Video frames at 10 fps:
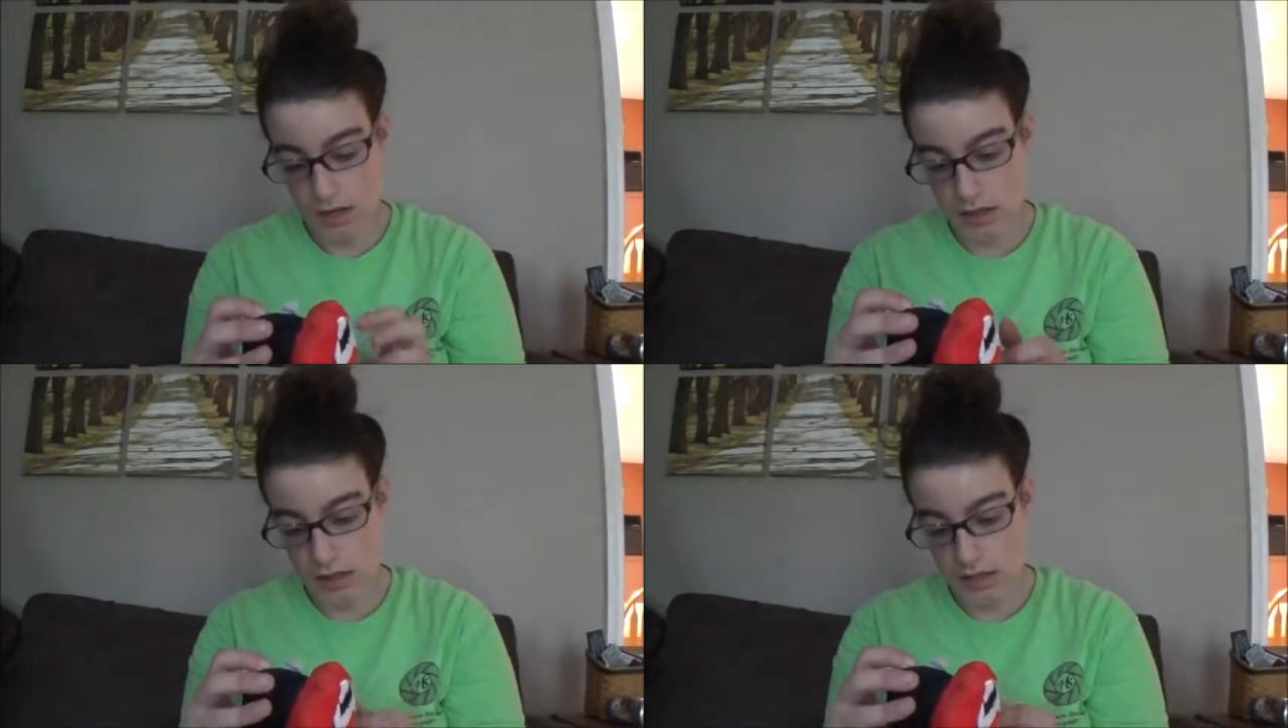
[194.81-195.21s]

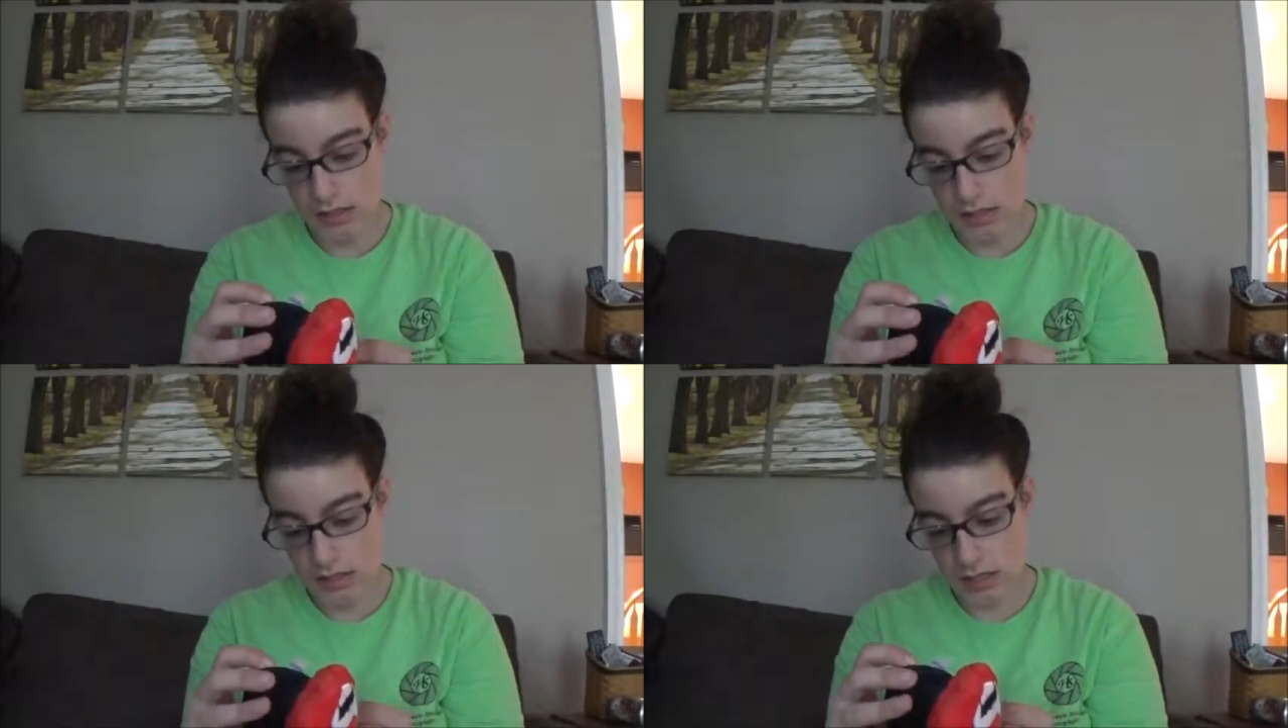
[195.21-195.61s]

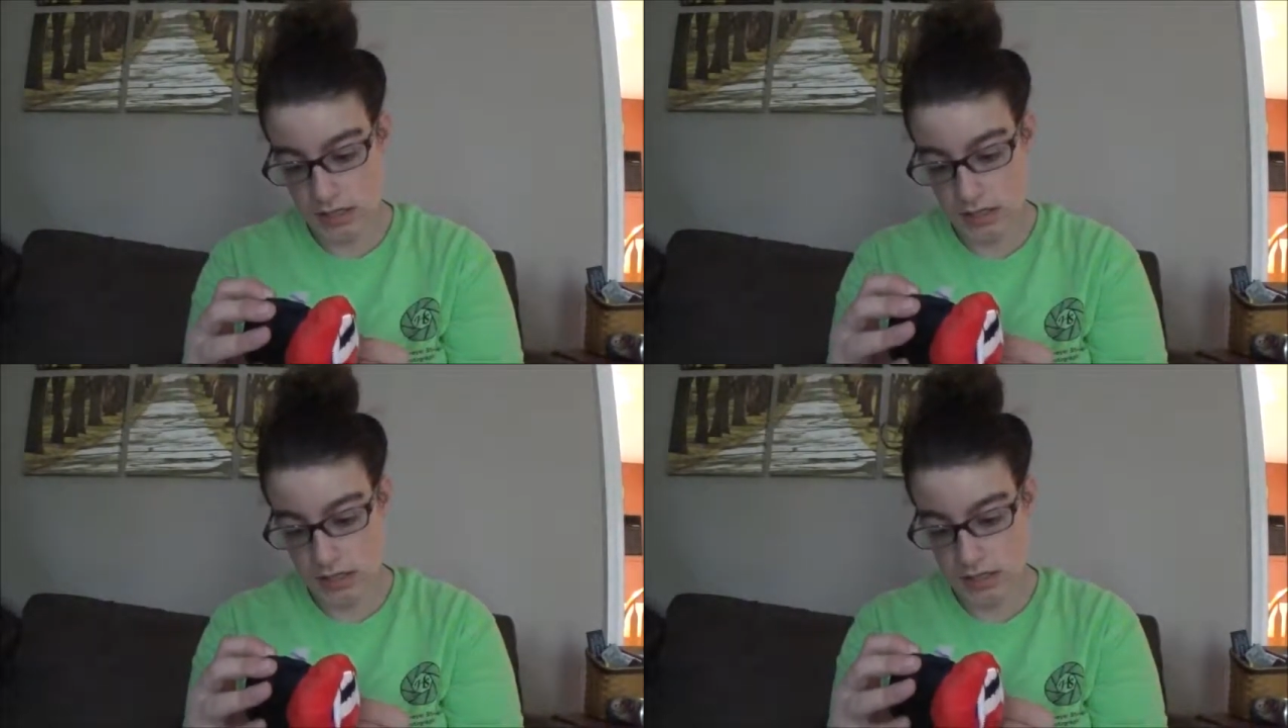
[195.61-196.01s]
this
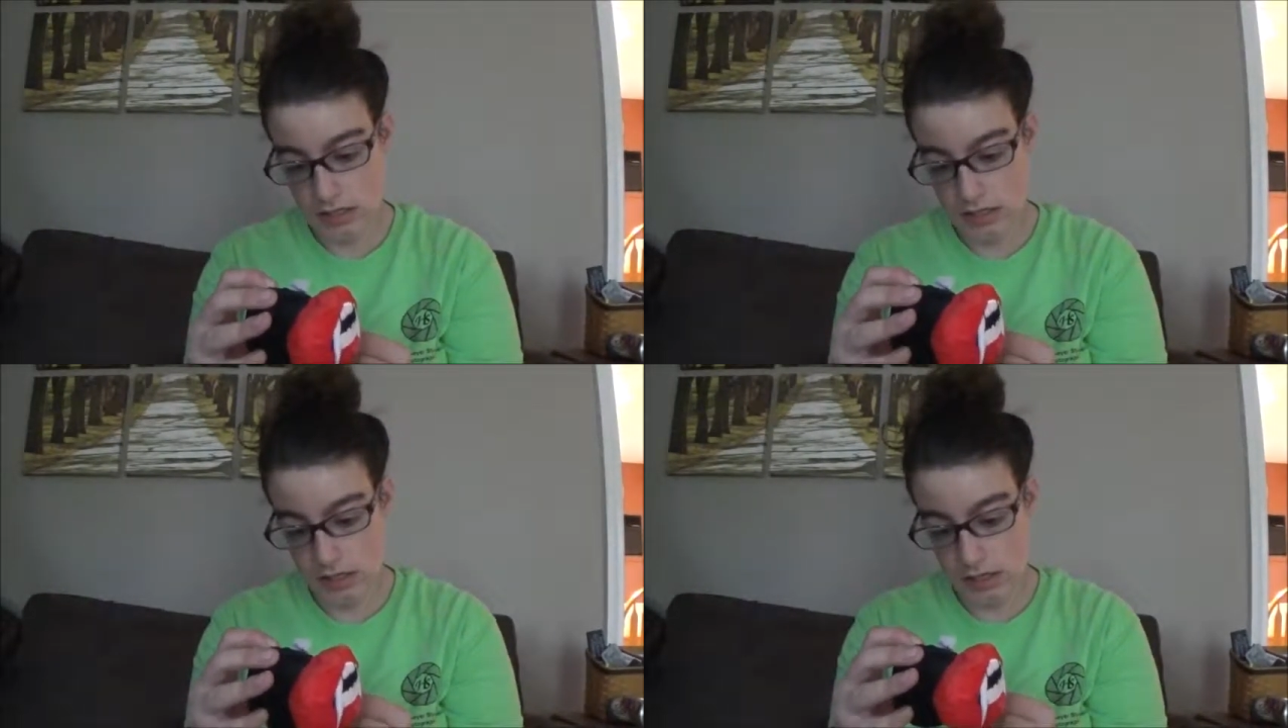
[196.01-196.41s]

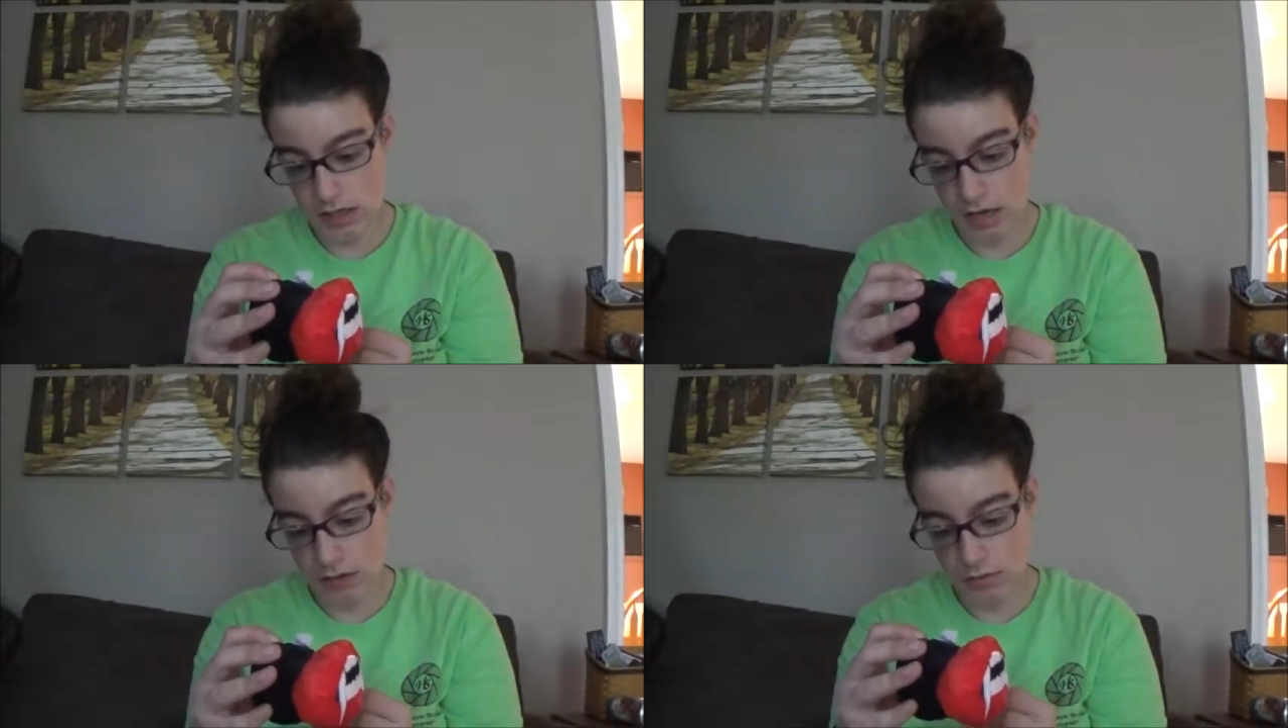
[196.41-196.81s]
is
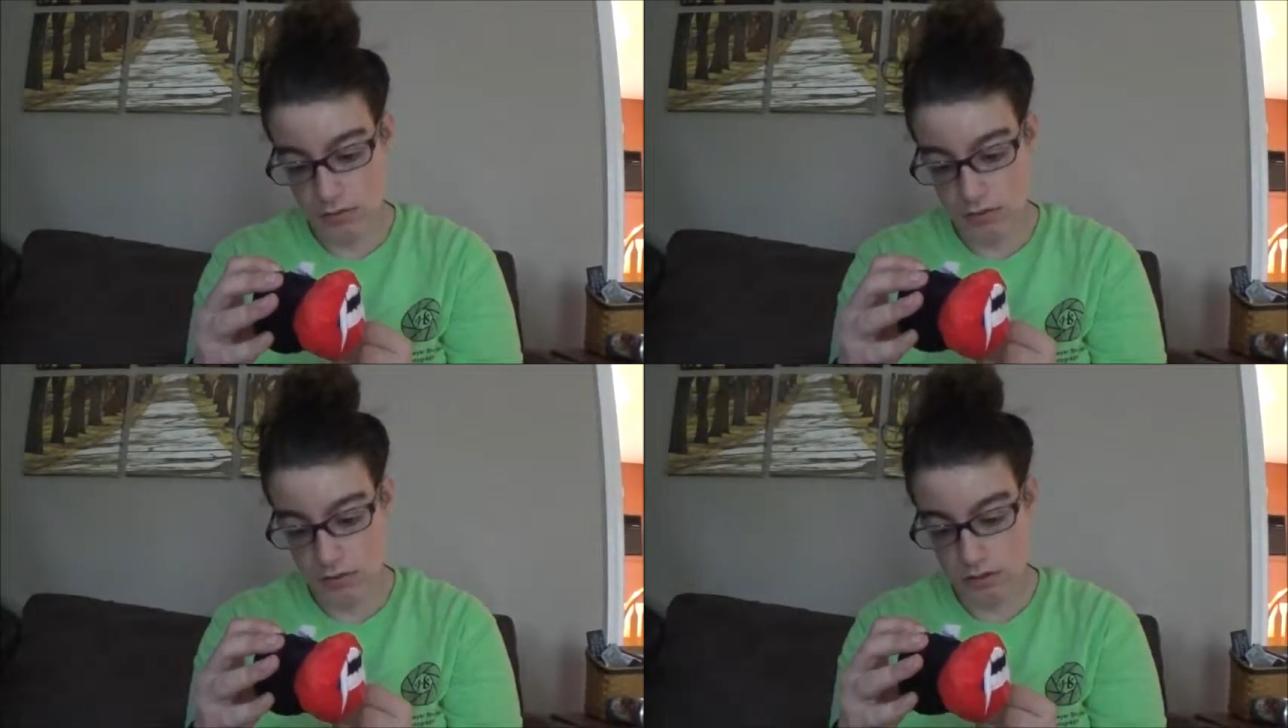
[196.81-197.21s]
Count